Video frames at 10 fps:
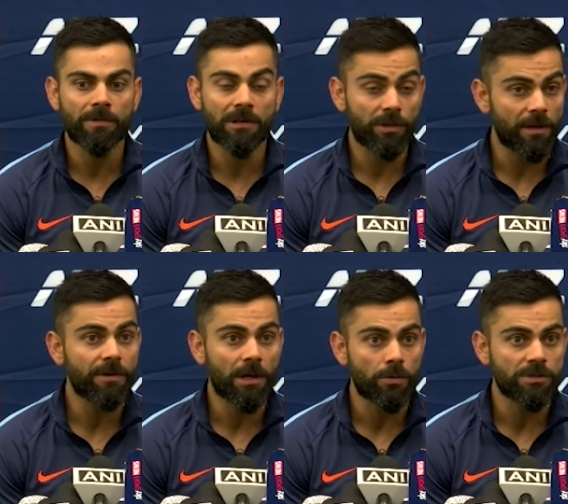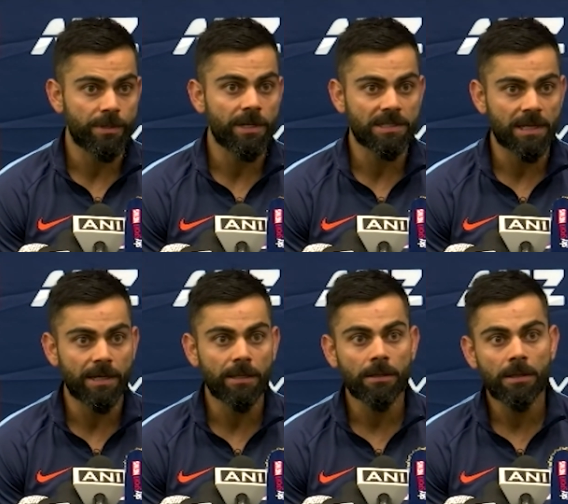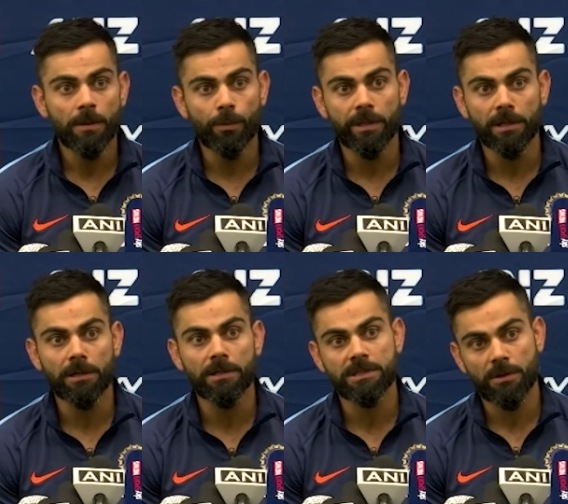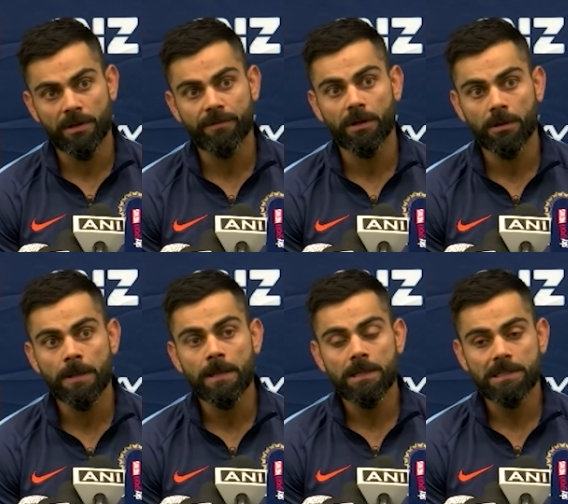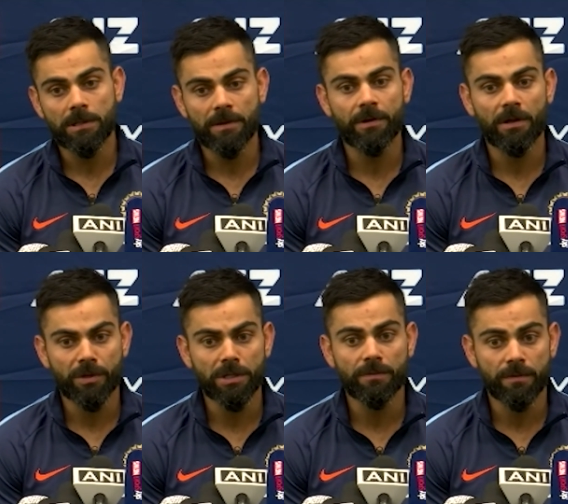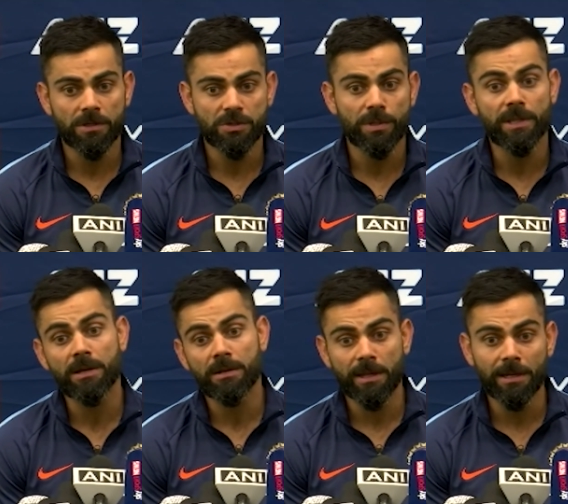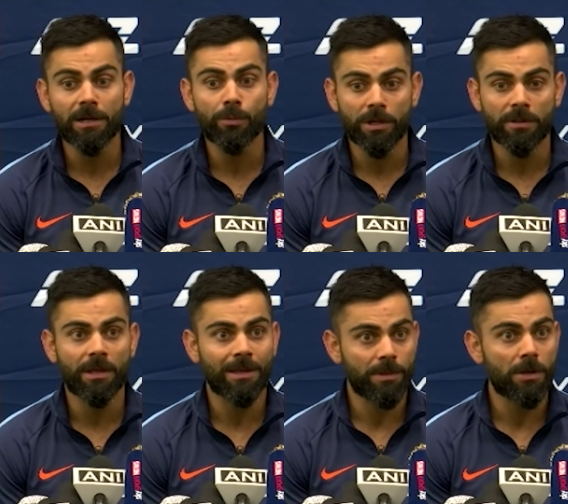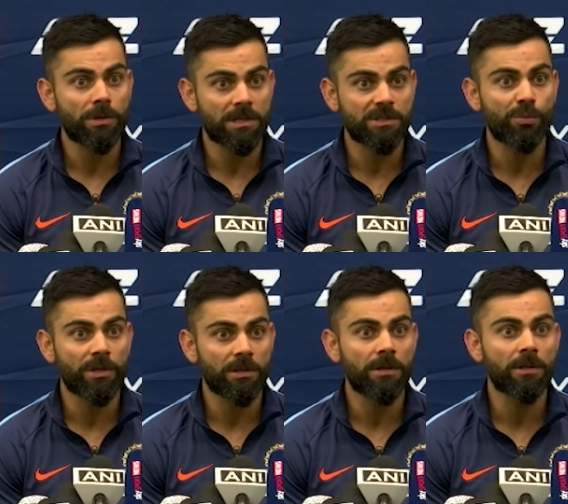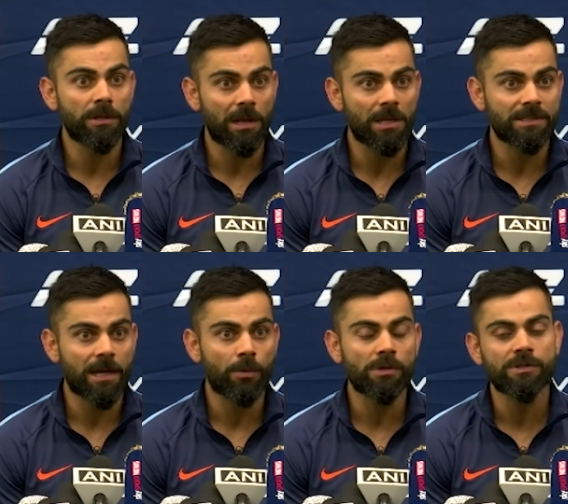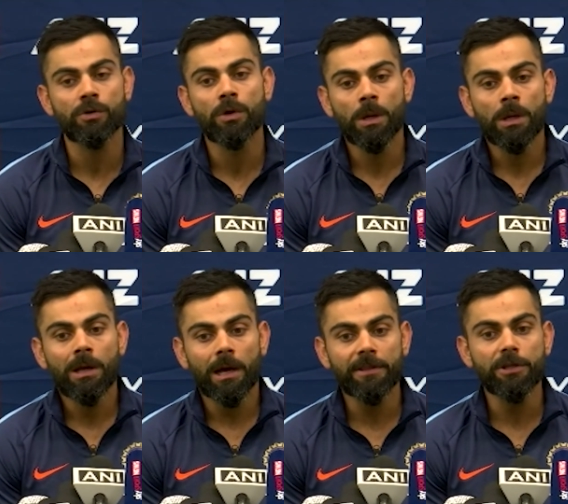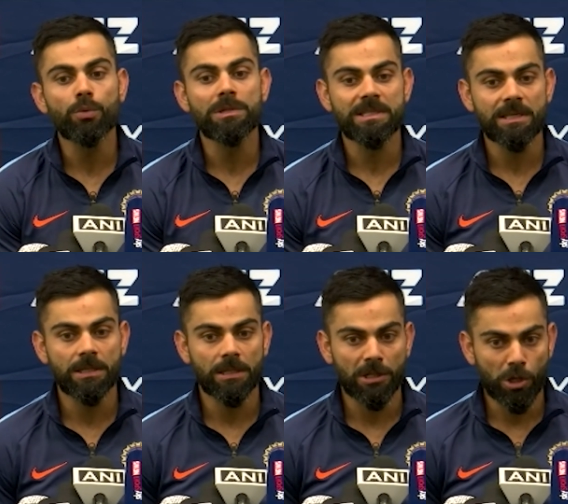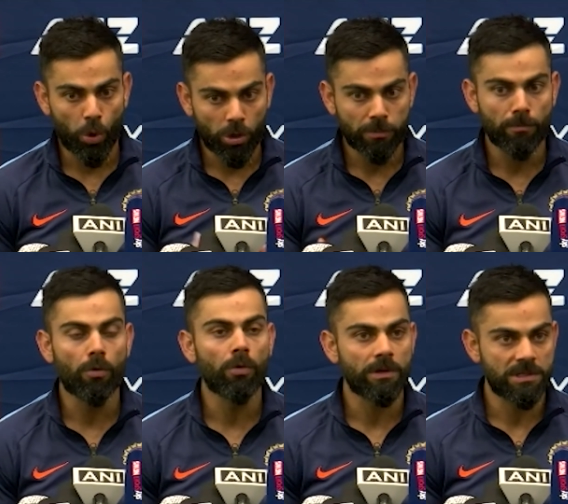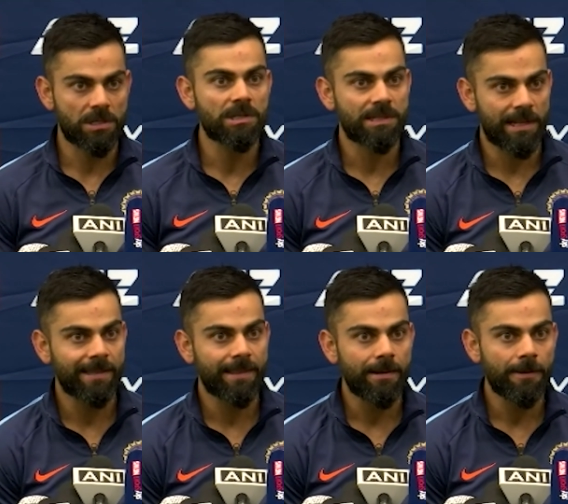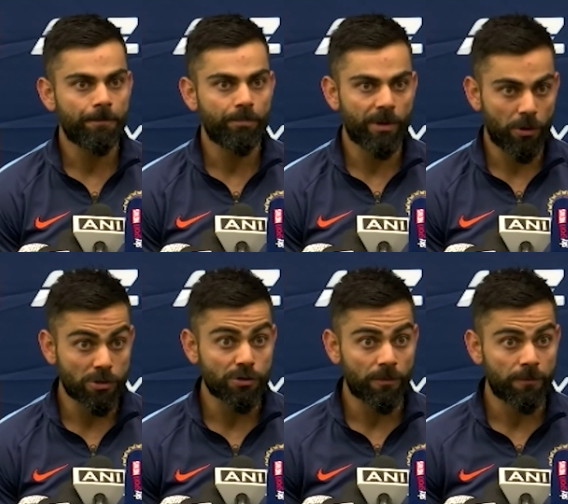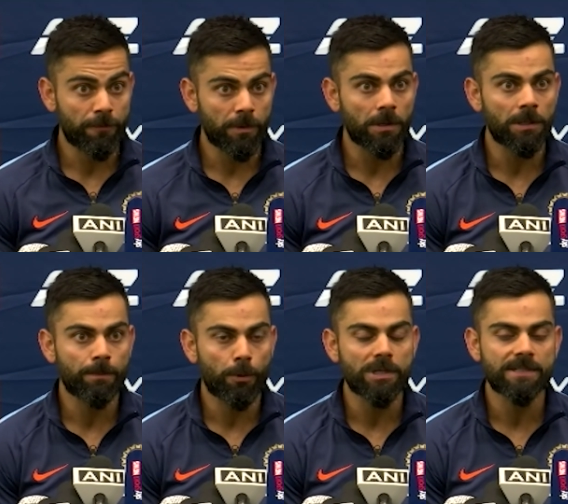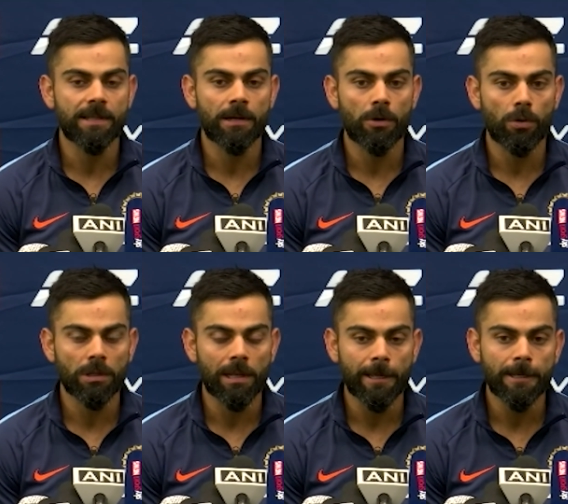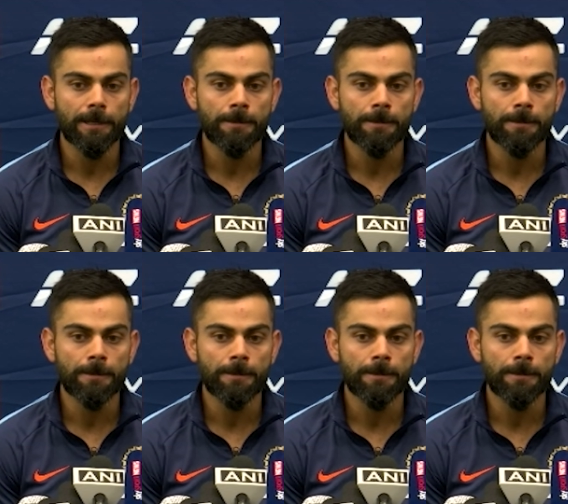South Africa was pretty exciting, with England and South Africa. South Africa winning the first one, then England winning the Cape Town Test the way they did in the last hour. So I think you will see a lot more results like that because of the points that are on the line.